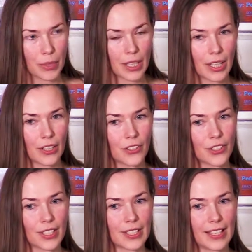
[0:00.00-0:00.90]

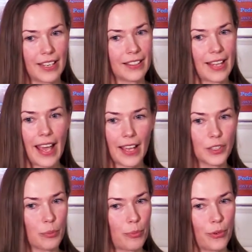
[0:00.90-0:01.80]
because it had
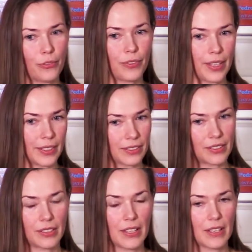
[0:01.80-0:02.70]
the perfect
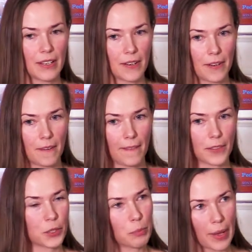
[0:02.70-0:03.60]

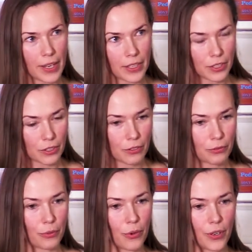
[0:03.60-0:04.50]
space
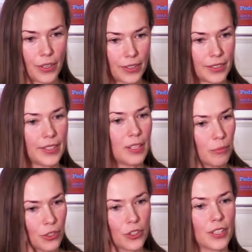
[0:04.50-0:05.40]
for
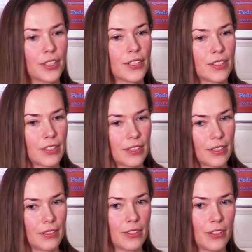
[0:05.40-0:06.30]
images,
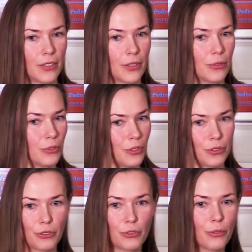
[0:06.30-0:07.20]
you know, to
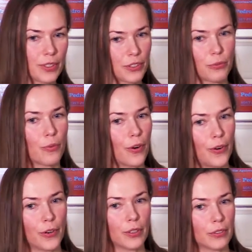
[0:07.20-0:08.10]
do its work,